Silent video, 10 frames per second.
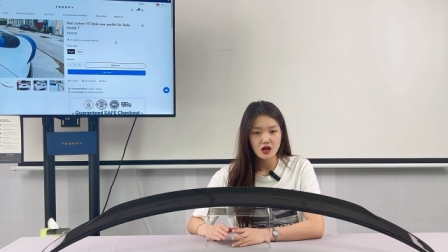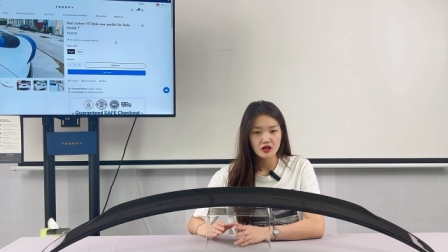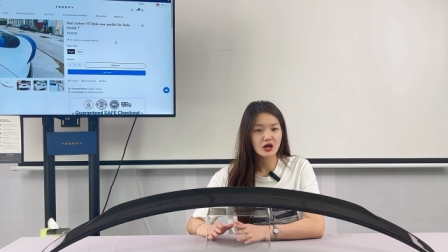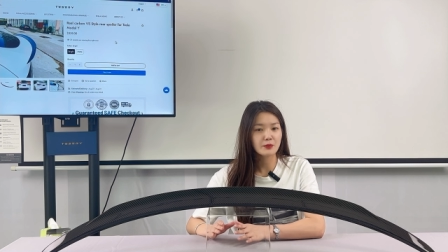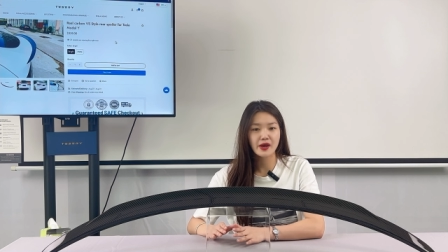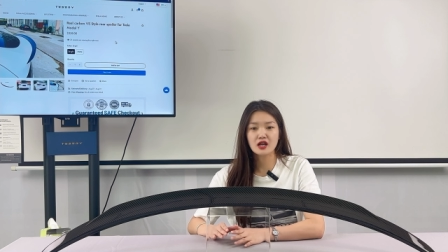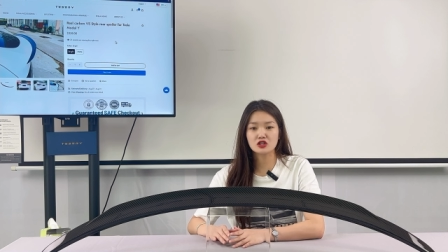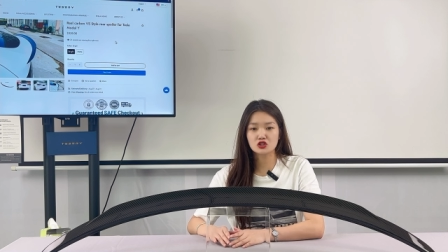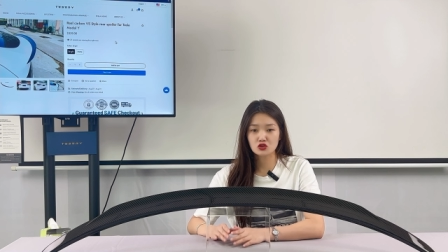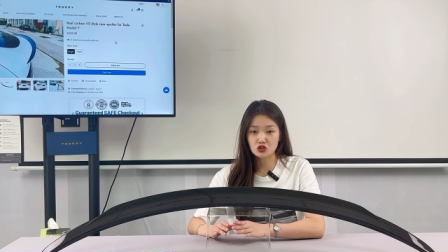Compared
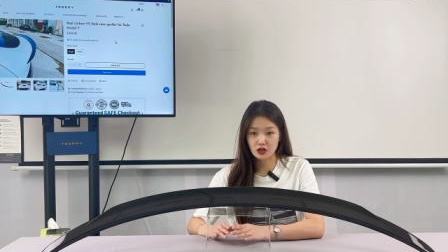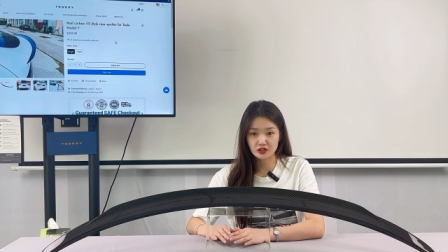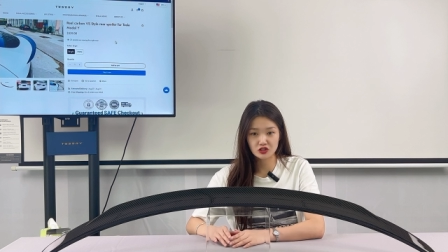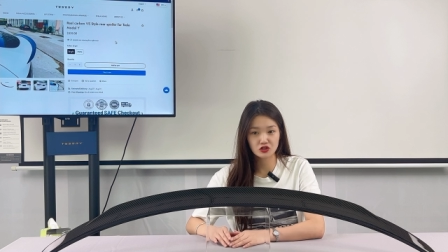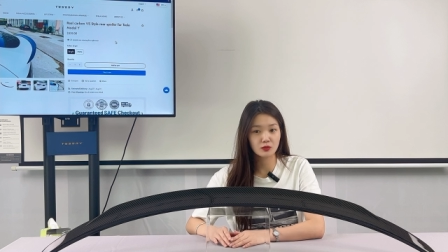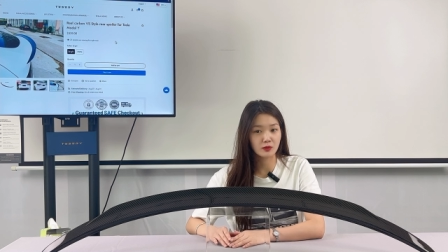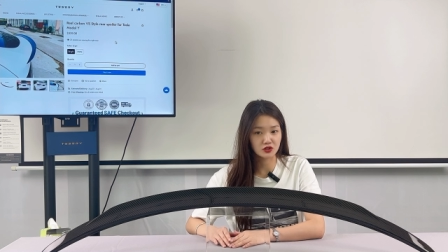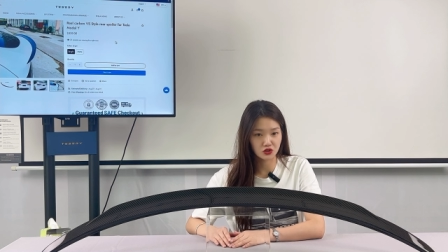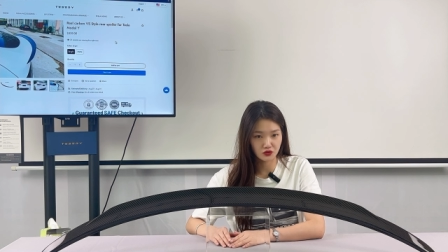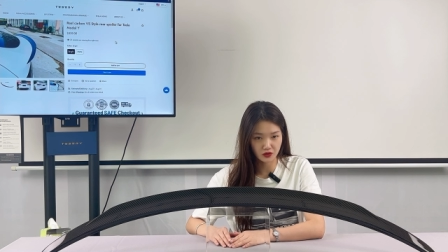to traditional
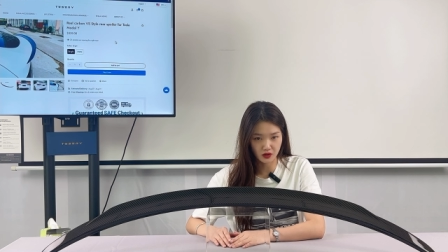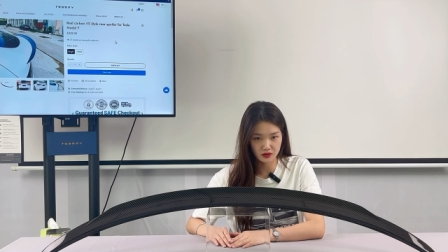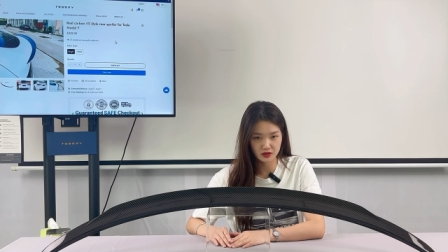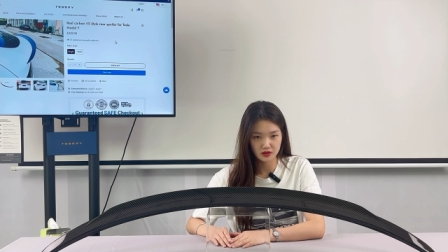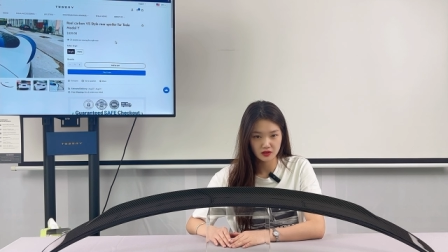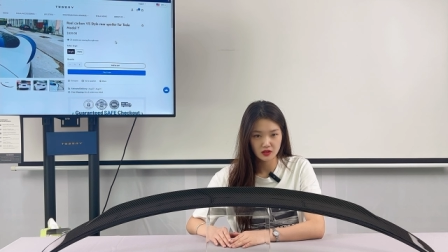materials,